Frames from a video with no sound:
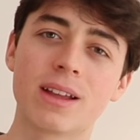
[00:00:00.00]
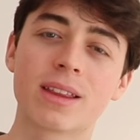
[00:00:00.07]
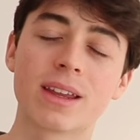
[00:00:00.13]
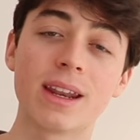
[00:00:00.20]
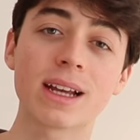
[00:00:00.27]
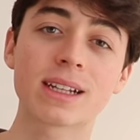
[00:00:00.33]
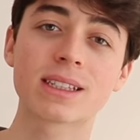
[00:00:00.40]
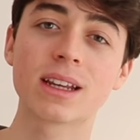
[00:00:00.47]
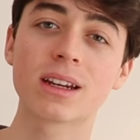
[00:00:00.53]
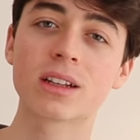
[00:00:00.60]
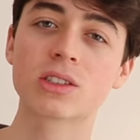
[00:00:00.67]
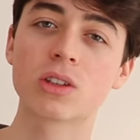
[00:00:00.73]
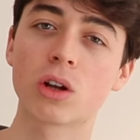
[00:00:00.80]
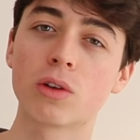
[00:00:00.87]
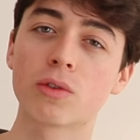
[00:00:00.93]
The next thing that
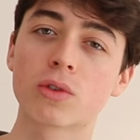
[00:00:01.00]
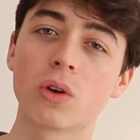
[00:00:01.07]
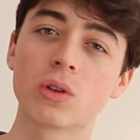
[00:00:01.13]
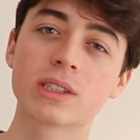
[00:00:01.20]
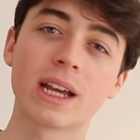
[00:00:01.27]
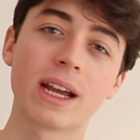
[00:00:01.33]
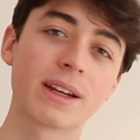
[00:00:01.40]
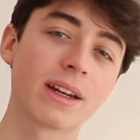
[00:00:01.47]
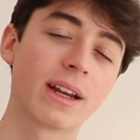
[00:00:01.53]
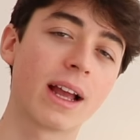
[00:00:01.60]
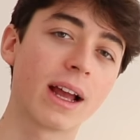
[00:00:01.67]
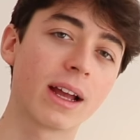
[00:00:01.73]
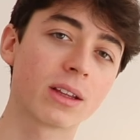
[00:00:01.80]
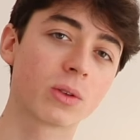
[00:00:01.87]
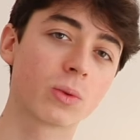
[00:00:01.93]
sort of goes hand in
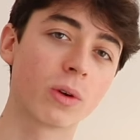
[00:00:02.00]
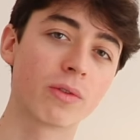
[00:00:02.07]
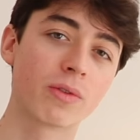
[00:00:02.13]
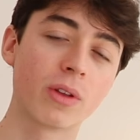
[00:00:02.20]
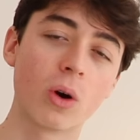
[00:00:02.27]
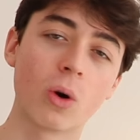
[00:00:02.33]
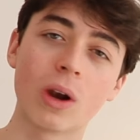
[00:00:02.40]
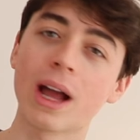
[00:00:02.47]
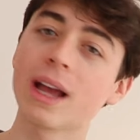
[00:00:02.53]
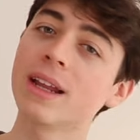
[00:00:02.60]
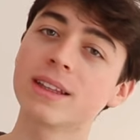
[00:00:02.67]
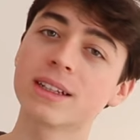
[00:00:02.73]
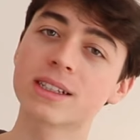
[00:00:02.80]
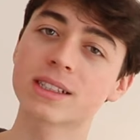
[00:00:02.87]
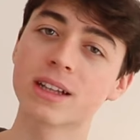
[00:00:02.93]
hand with the whole
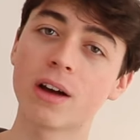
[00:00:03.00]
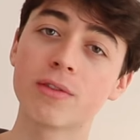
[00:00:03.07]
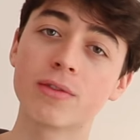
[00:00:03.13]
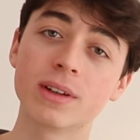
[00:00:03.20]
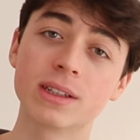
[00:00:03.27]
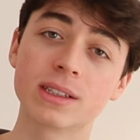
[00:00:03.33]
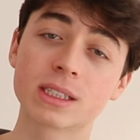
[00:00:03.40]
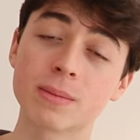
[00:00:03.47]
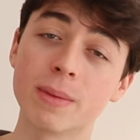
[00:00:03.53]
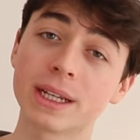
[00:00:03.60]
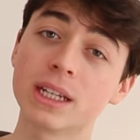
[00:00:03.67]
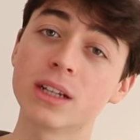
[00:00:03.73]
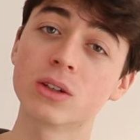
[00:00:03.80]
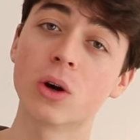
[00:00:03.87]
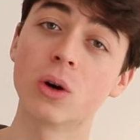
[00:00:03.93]
highlighting stuff is
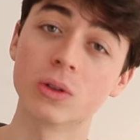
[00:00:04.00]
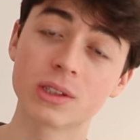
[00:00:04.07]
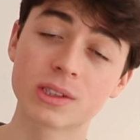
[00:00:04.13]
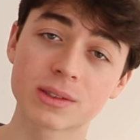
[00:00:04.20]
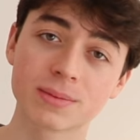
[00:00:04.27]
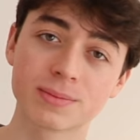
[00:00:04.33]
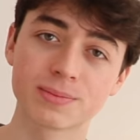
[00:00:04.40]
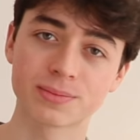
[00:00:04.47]
making notes.